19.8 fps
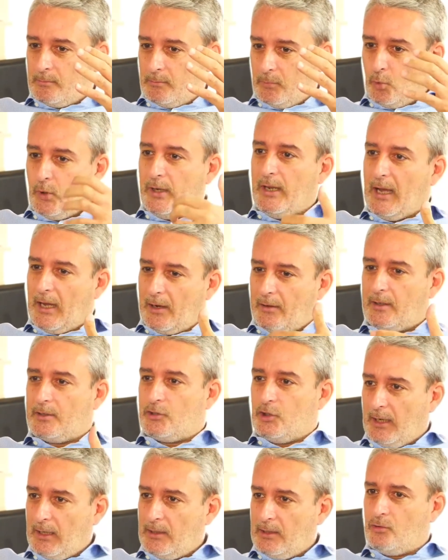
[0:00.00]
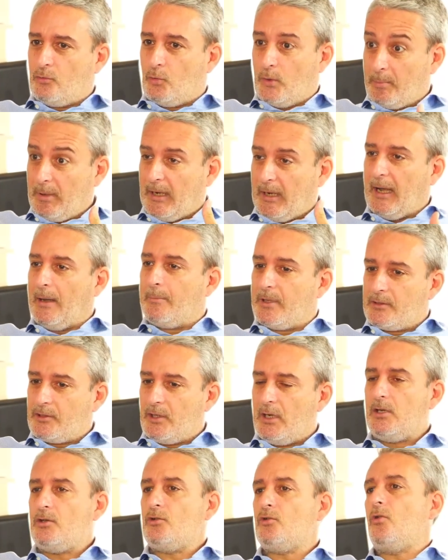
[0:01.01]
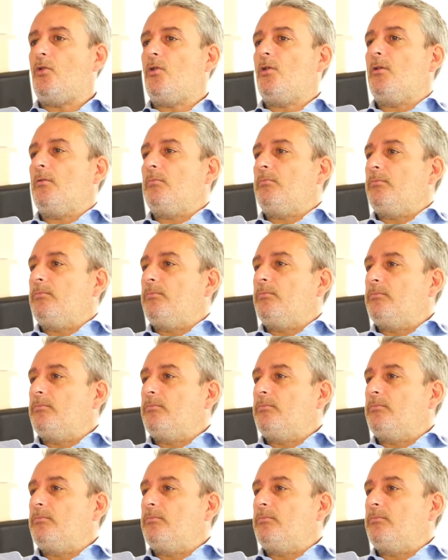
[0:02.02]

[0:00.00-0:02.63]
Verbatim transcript: we are the change, we become the change, or